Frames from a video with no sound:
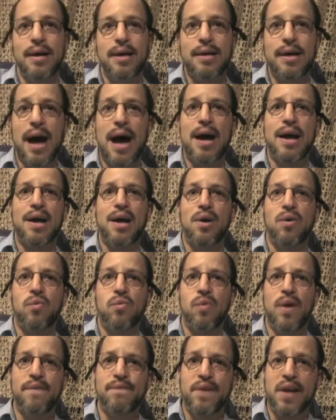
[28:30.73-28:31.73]
Chana,
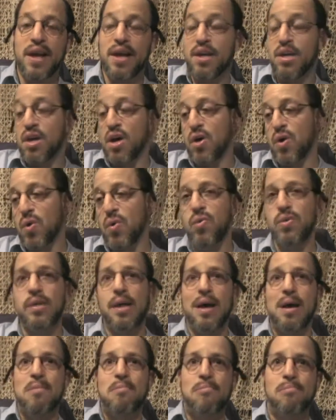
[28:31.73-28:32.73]
Rivki,
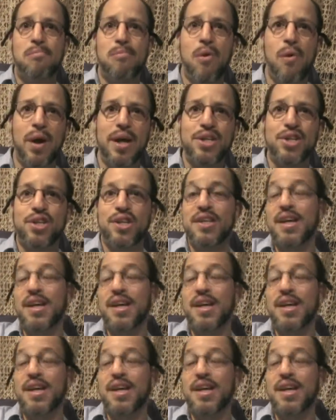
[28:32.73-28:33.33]
Yehuda, Moish,